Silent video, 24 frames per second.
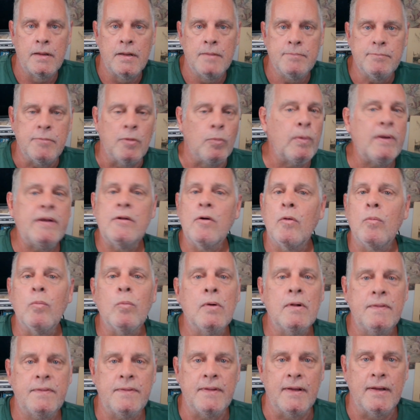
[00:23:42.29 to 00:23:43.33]
But we don't
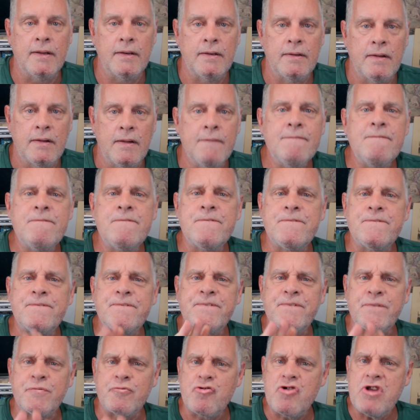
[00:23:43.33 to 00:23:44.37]
want that.
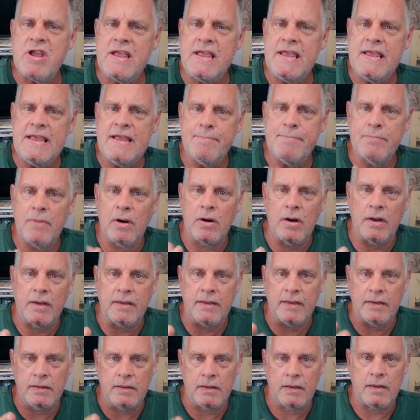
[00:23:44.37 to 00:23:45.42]
Free
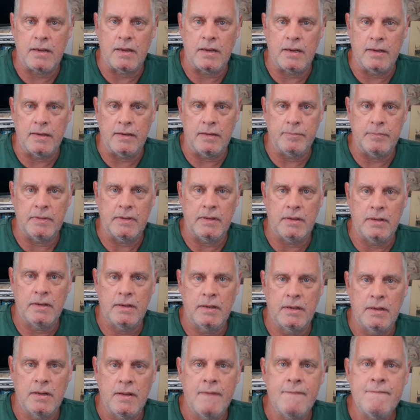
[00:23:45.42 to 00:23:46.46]
market economy.
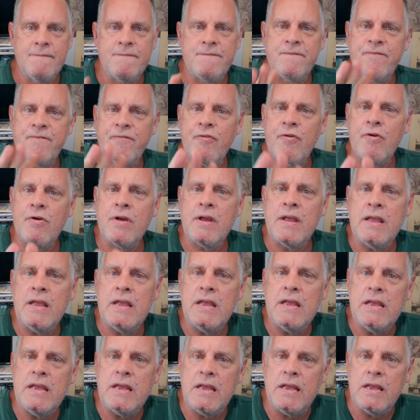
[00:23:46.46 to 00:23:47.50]

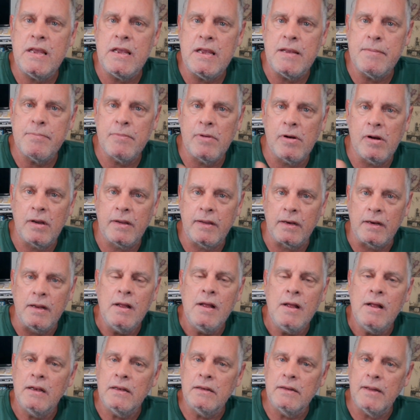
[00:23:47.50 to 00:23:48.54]
Free market.
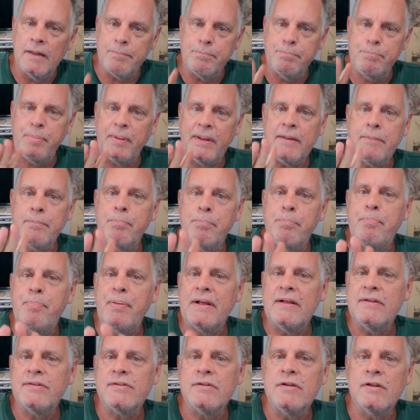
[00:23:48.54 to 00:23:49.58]
Let big
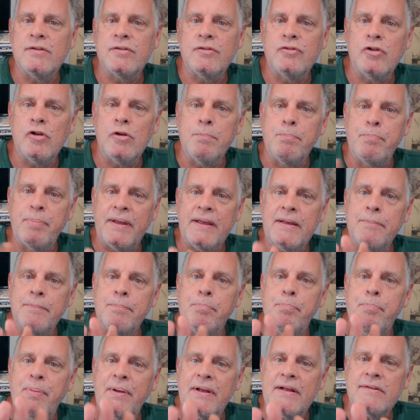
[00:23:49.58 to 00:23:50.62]
business do
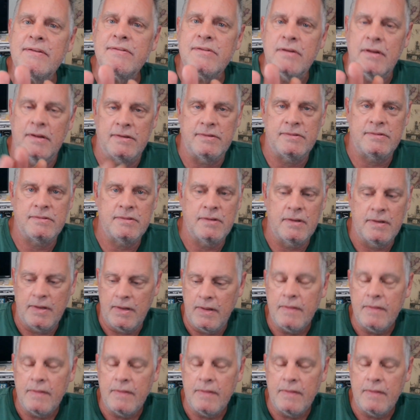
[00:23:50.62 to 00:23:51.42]
big business.